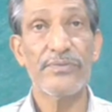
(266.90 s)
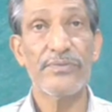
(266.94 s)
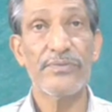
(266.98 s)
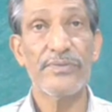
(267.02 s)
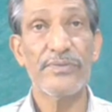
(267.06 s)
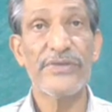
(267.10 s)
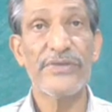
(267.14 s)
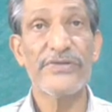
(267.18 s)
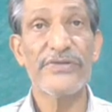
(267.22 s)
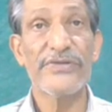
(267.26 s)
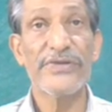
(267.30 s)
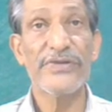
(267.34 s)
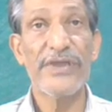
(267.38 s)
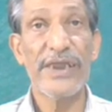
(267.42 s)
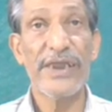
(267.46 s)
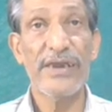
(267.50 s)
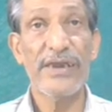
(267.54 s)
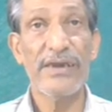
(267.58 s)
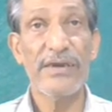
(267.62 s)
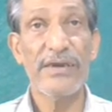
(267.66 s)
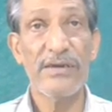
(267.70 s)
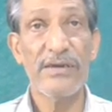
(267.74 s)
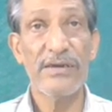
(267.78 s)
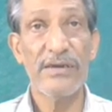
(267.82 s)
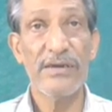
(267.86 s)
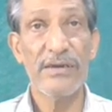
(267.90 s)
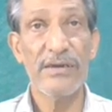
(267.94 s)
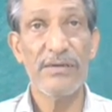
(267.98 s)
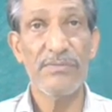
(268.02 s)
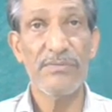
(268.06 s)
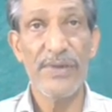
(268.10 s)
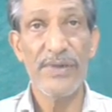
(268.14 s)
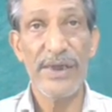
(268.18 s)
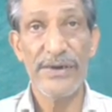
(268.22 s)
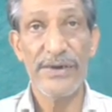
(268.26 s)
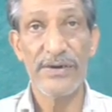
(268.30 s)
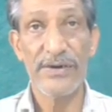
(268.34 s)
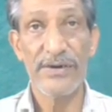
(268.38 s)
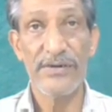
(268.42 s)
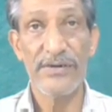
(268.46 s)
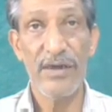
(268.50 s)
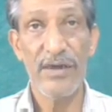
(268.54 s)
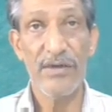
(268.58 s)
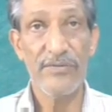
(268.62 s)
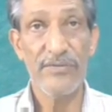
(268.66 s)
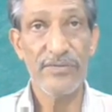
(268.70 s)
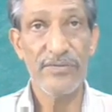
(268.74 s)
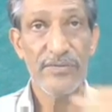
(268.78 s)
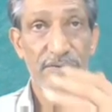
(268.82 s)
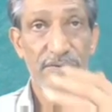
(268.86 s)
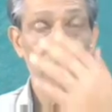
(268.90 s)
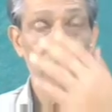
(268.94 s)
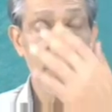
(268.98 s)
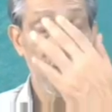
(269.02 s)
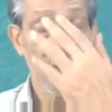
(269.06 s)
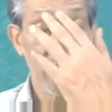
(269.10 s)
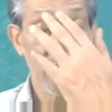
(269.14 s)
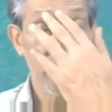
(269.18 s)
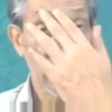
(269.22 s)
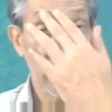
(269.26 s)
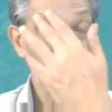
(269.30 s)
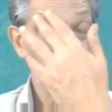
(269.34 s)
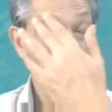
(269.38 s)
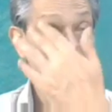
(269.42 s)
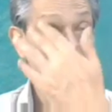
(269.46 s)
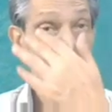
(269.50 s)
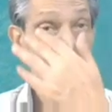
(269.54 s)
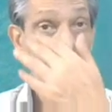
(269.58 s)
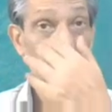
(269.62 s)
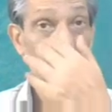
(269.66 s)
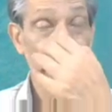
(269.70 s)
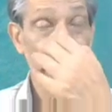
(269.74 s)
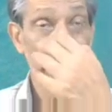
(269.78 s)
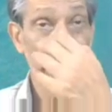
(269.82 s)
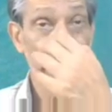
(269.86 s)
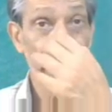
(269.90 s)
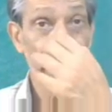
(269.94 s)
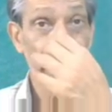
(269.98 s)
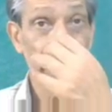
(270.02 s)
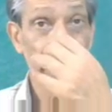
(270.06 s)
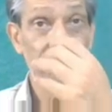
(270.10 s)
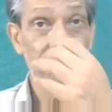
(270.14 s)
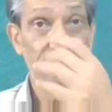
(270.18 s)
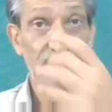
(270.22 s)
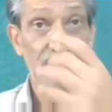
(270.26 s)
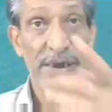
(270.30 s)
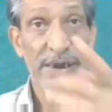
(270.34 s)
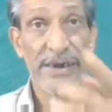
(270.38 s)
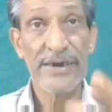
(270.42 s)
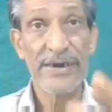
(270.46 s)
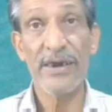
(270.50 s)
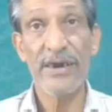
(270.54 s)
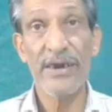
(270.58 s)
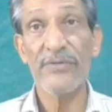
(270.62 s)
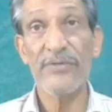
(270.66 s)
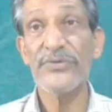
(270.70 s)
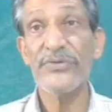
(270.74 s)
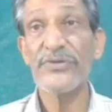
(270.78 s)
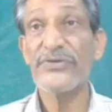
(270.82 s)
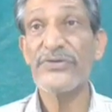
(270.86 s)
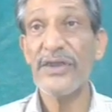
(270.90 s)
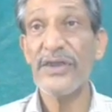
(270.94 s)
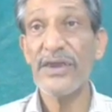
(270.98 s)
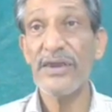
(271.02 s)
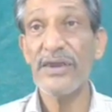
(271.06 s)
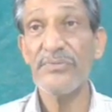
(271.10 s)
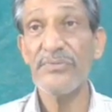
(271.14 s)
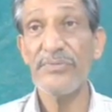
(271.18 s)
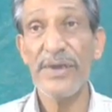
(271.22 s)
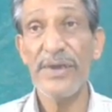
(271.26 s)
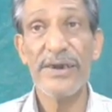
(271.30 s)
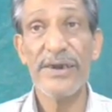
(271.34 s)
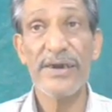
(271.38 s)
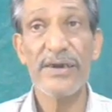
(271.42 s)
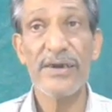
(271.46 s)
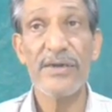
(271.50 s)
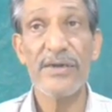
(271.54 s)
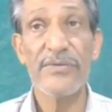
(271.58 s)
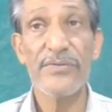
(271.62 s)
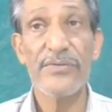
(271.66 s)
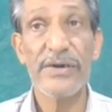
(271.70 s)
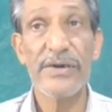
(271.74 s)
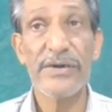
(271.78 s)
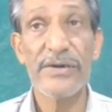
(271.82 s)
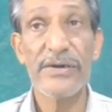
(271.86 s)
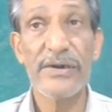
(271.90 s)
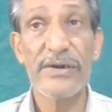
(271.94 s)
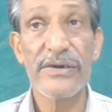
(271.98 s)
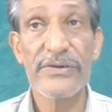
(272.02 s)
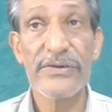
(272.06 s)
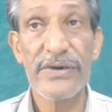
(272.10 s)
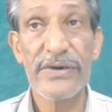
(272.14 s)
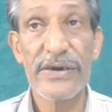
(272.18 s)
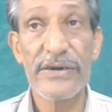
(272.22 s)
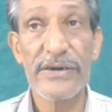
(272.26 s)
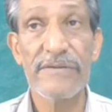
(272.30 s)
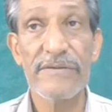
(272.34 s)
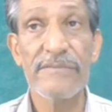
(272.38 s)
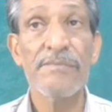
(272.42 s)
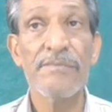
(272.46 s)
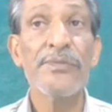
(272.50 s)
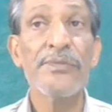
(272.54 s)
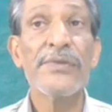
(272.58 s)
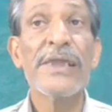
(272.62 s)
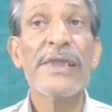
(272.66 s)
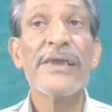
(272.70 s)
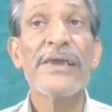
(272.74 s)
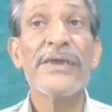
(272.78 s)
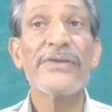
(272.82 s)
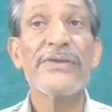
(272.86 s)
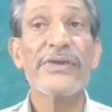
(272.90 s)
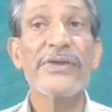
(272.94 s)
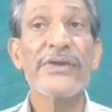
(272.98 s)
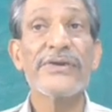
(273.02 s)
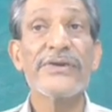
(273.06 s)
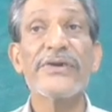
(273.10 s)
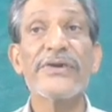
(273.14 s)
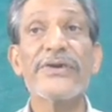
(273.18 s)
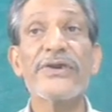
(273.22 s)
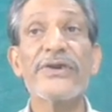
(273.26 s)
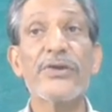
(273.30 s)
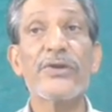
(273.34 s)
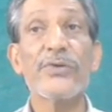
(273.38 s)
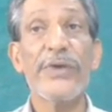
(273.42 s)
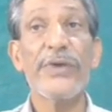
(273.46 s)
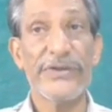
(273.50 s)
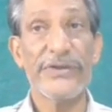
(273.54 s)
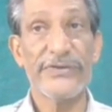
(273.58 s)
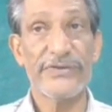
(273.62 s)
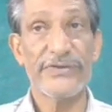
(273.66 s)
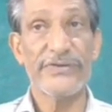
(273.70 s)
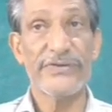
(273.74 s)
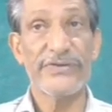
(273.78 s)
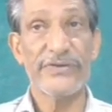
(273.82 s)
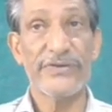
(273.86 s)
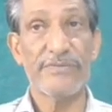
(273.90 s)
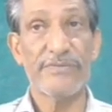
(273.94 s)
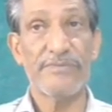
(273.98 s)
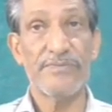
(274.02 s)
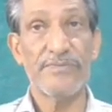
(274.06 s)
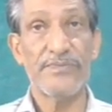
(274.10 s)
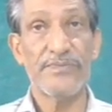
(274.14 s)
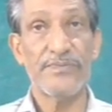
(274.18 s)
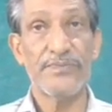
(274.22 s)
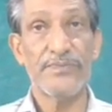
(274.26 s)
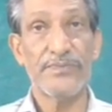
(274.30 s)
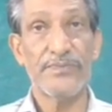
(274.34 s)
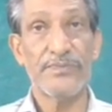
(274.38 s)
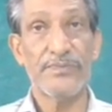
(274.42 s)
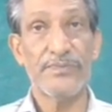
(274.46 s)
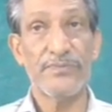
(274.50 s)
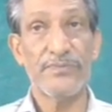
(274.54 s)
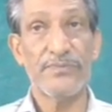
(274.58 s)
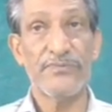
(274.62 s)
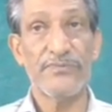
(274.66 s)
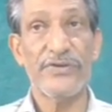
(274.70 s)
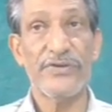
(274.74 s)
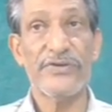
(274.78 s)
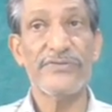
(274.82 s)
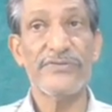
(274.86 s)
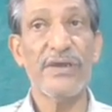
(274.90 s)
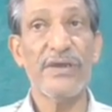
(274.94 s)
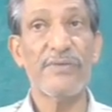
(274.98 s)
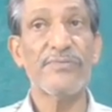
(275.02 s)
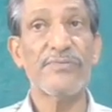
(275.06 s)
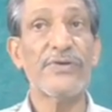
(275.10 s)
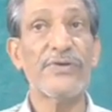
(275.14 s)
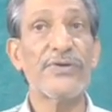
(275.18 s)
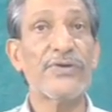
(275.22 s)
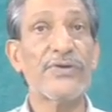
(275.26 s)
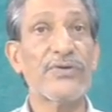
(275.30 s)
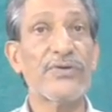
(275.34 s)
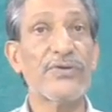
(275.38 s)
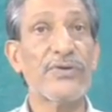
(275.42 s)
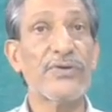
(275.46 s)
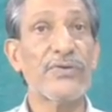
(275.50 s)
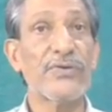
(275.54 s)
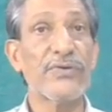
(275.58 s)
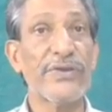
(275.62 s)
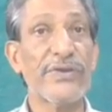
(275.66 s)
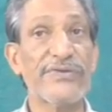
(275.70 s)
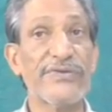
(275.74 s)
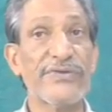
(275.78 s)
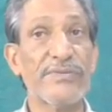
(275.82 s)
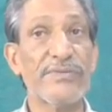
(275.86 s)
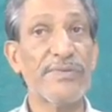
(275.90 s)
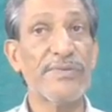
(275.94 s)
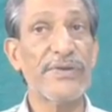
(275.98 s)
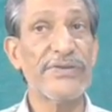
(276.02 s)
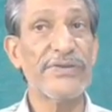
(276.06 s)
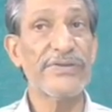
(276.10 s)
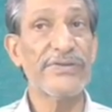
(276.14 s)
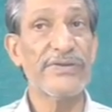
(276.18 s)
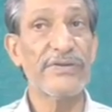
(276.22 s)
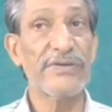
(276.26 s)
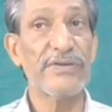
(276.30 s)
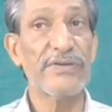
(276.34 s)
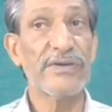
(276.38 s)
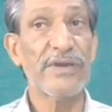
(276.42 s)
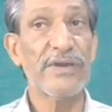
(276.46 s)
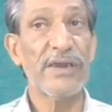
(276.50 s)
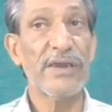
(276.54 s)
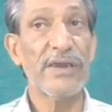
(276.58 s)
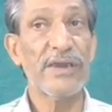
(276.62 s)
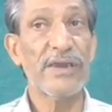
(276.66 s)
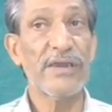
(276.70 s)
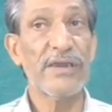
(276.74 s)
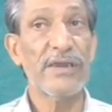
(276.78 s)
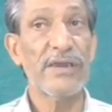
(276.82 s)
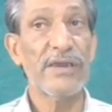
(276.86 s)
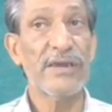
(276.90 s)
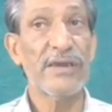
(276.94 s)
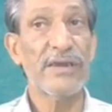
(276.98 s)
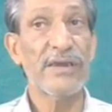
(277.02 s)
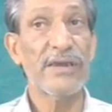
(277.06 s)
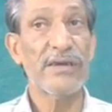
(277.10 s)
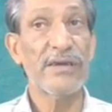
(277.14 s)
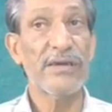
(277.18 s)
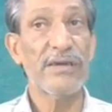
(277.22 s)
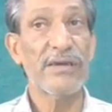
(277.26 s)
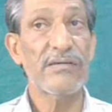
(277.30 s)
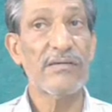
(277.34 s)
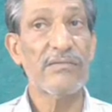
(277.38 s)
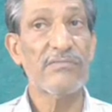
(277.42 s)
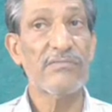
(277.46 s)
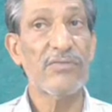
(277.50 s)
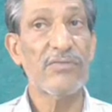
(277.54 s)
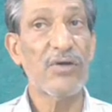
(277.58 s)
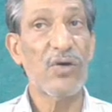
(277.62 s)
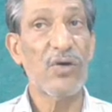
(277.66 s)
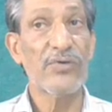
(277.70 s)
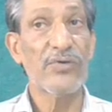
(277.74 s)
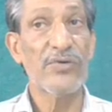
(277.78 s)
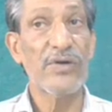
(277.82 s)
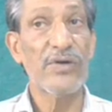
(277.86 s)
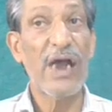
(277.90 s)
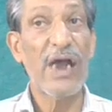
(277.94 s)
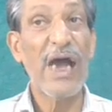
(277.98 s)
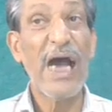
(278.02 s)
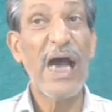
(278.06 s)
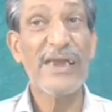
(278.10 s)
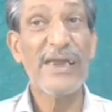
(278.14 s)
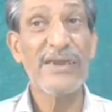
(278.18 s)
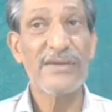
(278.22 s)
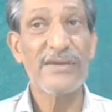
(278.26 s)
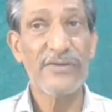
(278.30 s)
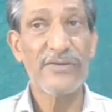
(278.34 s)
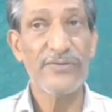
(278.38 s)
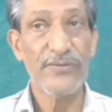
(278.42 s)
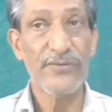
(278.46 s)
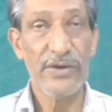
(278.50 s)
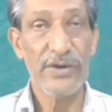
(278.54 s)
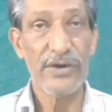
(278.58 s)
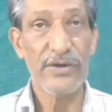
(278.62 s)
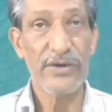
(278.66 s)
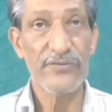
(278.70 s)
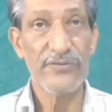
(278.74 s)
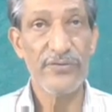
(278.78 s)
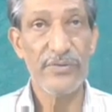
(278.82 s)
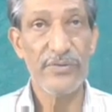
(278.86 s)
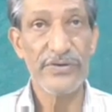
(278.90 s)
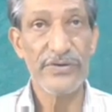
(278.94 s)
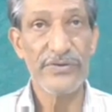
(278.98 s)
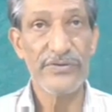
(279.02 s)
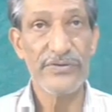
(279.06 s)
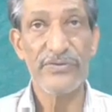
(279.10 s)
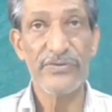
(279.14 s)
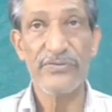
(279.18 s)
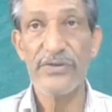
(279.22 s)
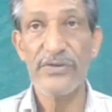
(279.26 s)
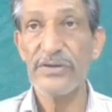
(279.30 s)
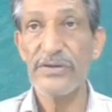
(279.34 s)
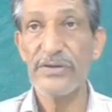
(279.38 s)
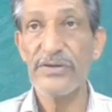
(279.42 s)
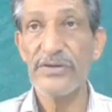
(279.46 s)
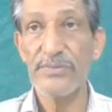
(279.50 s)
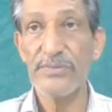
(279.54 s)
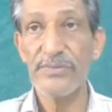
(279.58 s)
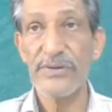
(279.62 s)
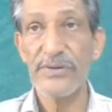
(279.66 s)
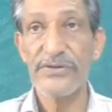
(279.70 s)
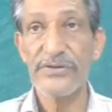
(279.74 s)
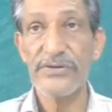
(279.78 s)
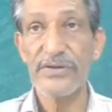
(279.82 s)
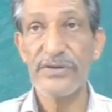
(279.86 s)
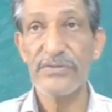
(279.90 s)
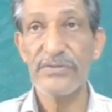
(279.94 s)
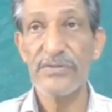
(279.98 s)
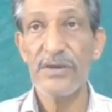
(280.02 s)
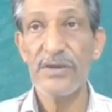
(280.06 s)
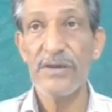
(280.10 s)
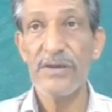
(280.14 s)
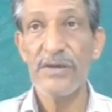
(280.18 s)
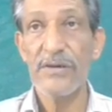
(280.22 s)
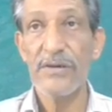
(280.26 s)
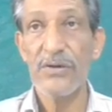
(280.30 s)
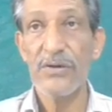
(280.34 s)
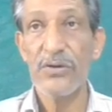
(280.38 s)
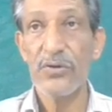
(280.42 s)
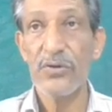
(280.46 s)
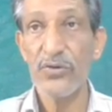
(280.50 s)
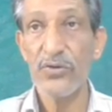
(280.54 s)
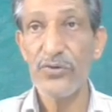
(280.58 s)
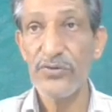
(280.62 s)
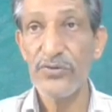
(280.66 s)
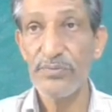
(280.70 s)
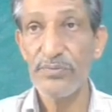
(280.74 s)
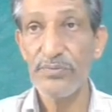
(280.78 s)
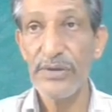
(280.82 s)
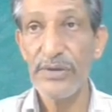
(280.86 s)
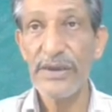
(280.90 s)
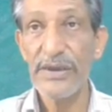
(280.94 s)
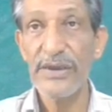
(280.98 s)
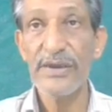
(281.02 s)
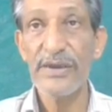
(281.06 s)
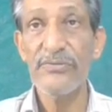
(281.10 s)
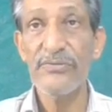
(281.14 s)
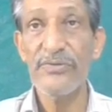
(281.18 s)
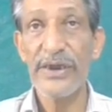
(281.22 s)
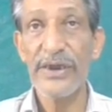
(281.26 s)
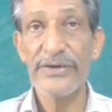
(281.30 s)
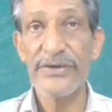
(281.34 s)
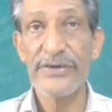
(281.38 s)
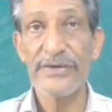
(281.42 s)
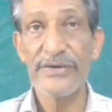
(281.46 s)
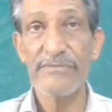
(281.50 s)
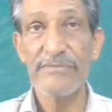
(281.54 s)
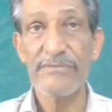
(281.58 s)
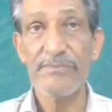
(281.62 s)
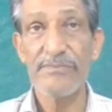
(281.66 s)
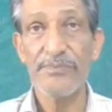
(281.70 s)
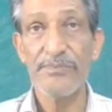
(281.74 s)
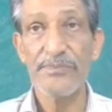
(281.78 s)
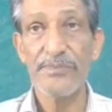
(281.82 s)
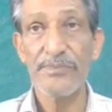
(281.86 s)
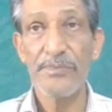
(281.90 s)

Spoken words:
The second paragraph, you don't need to add a third paragraph. The second paragraph can contain certain requests. For example, you could request the person or ask for information whether the person who's been invited